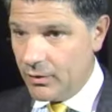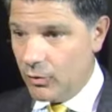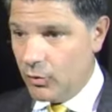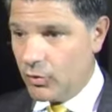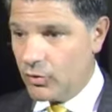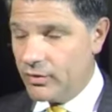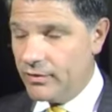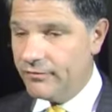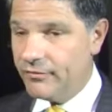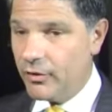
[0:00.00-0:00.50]

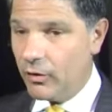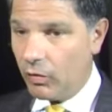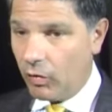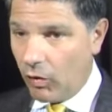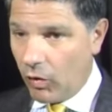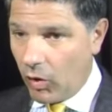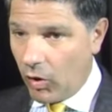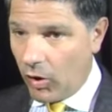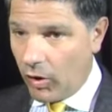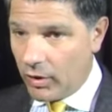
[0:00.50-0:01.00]
or of the
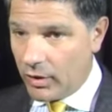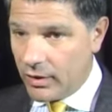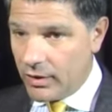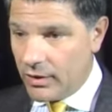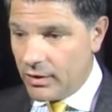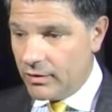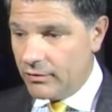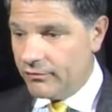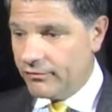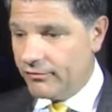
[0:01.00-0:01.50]

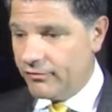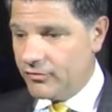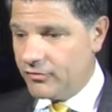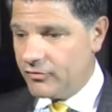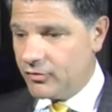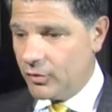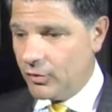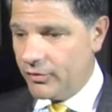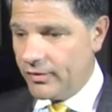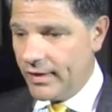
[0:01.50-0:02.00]
law
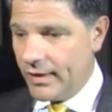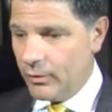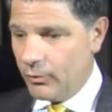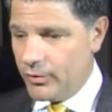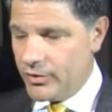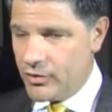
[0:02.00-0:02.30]
so that